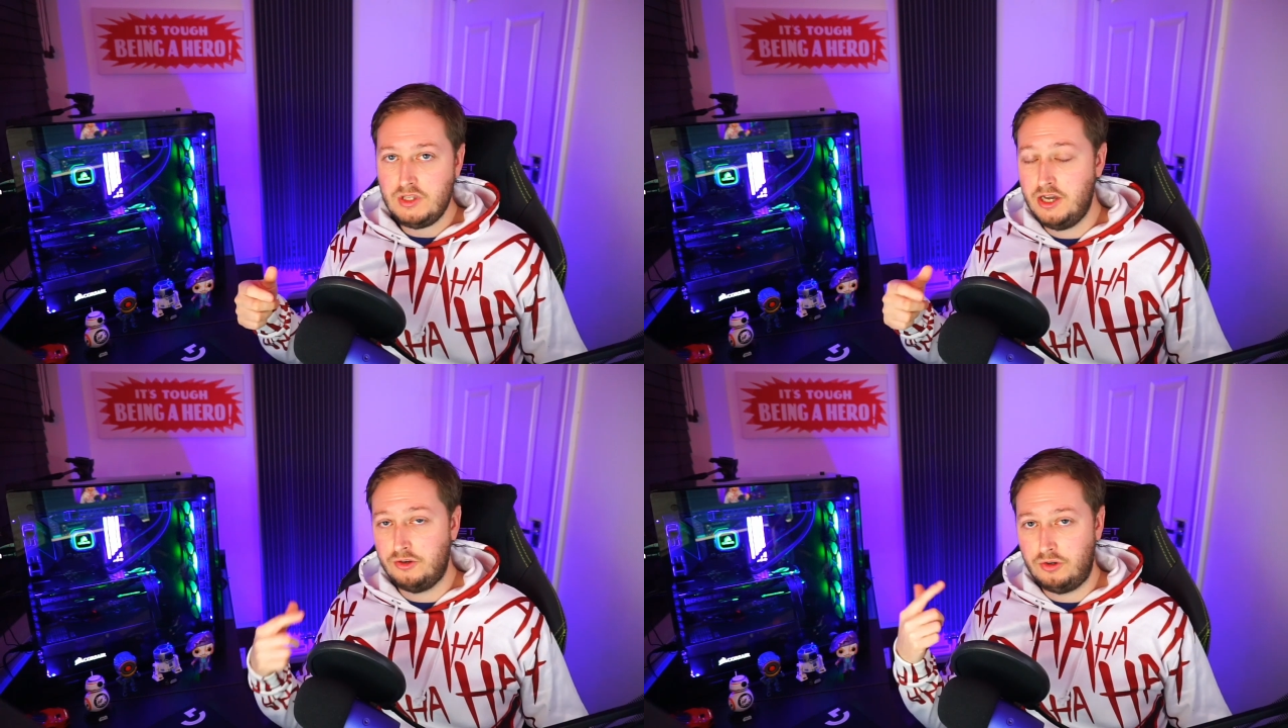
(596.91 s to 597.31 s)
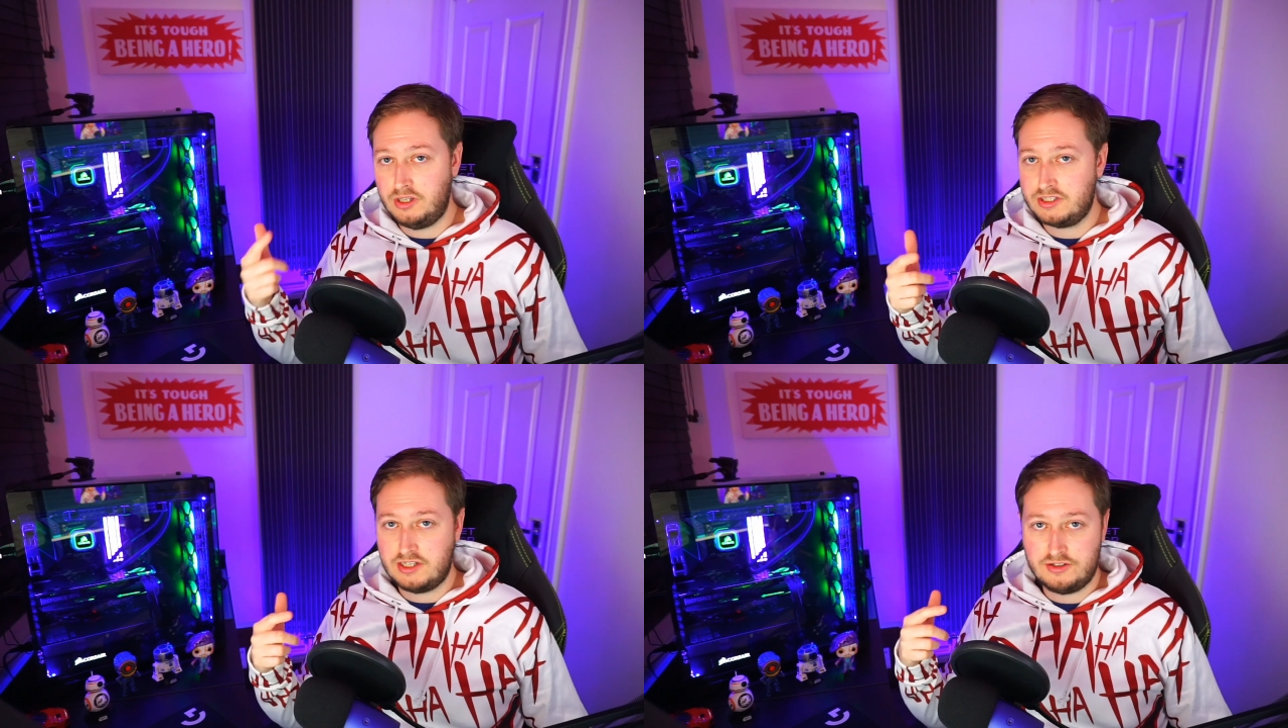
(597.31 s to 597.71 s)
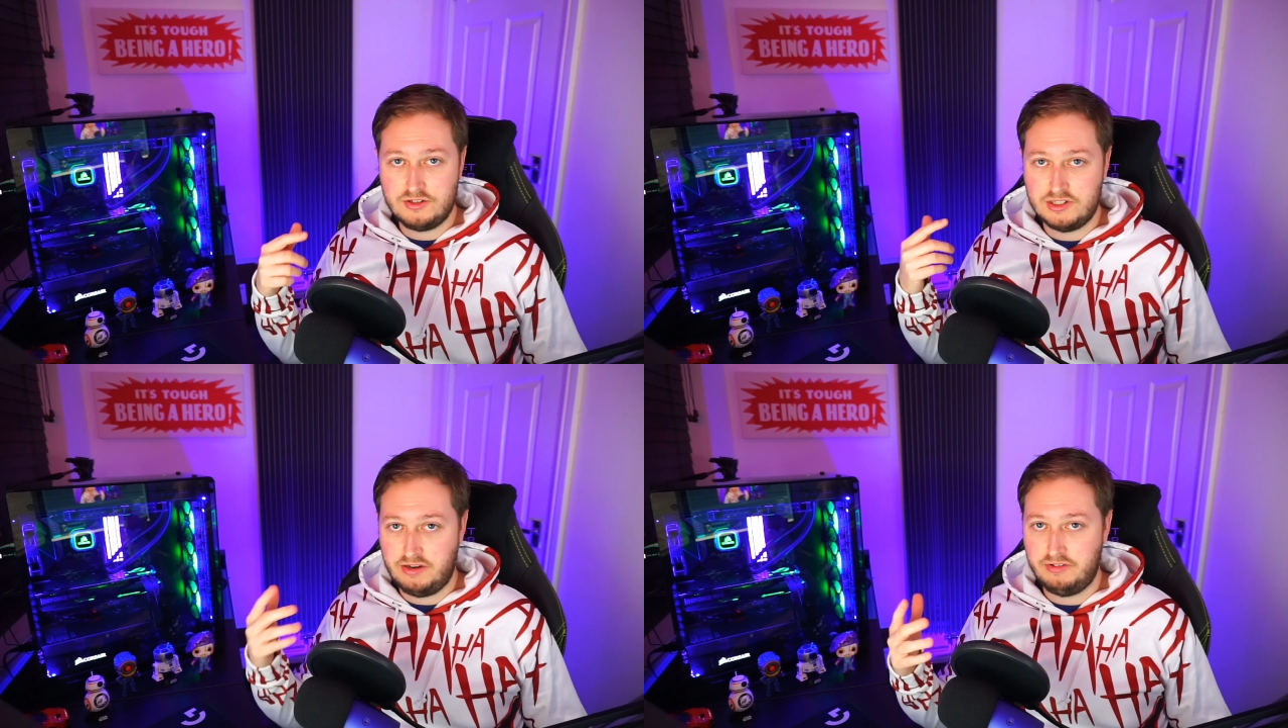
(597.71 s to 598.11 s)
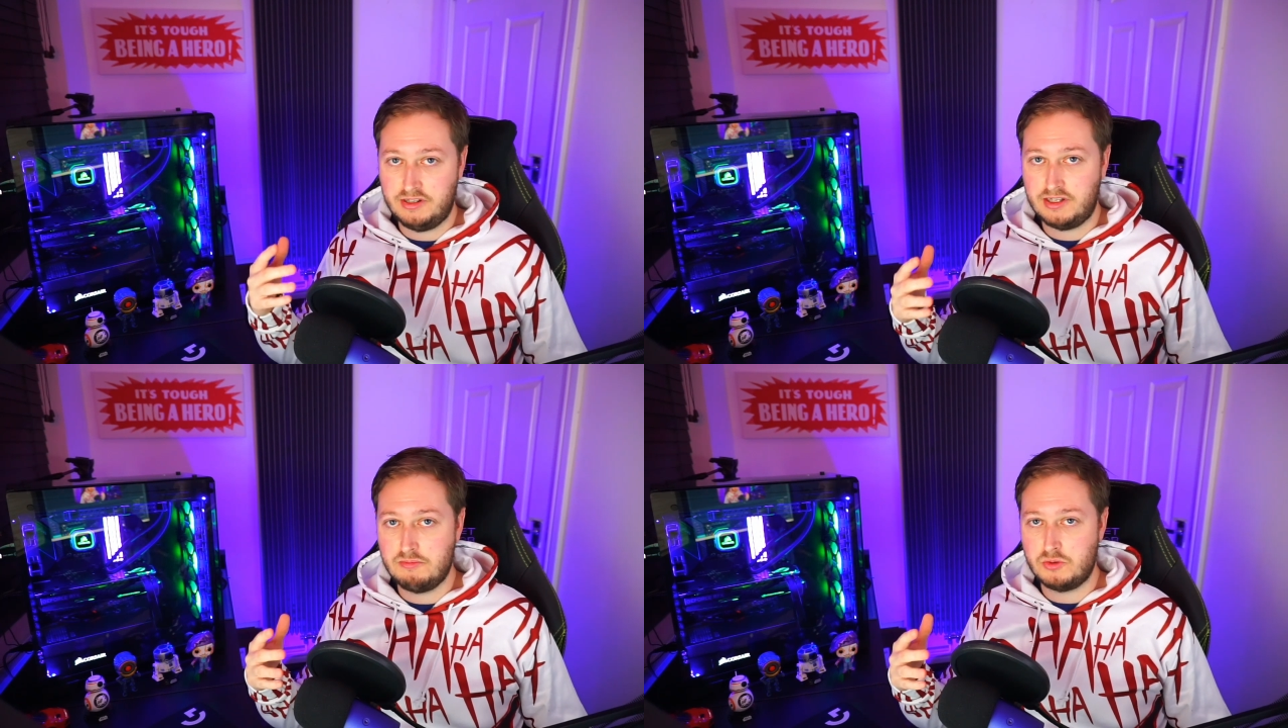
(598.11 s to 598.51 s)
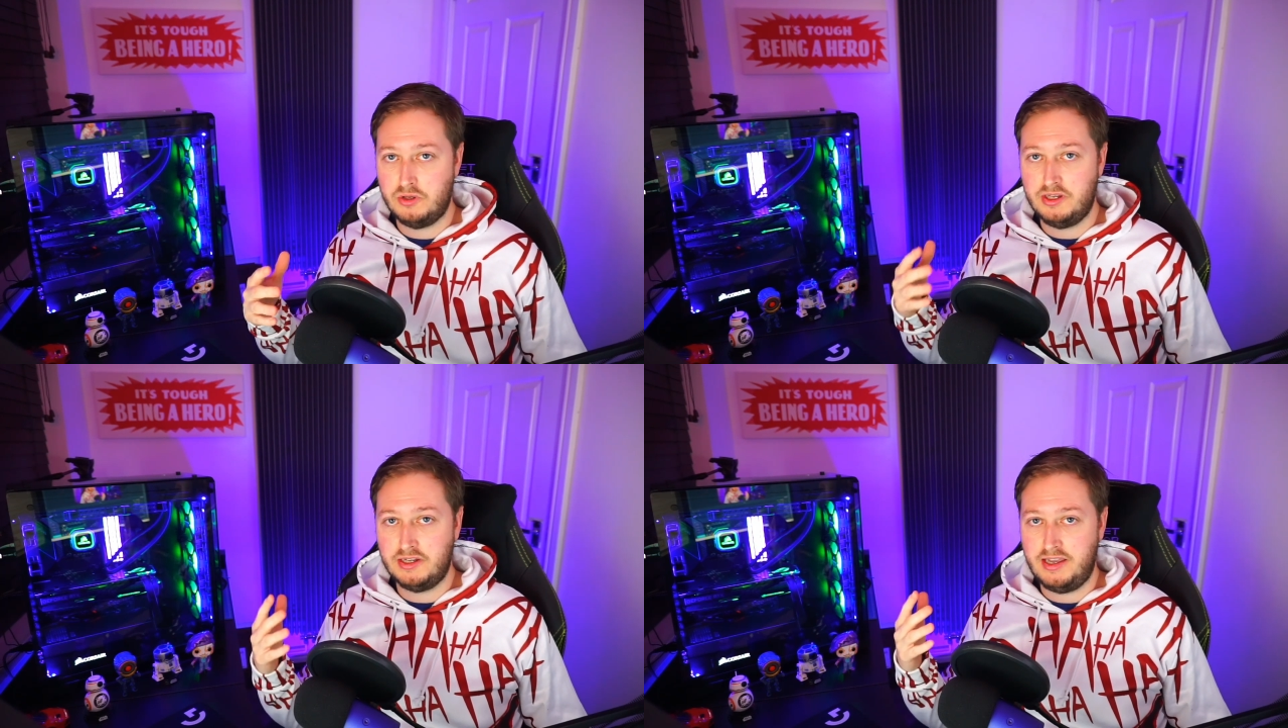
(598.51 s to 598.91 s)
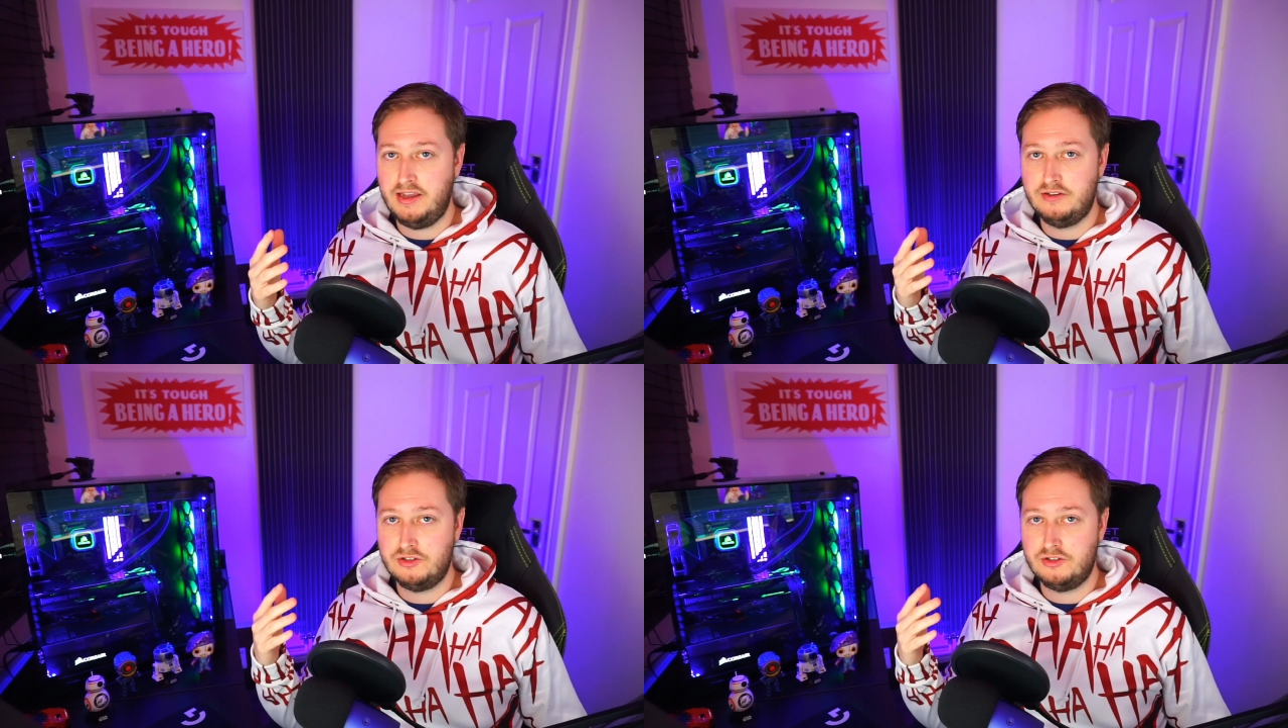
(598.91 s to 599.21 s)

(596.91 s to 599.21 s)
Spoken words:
and all the accessories and everything that comes with it, again,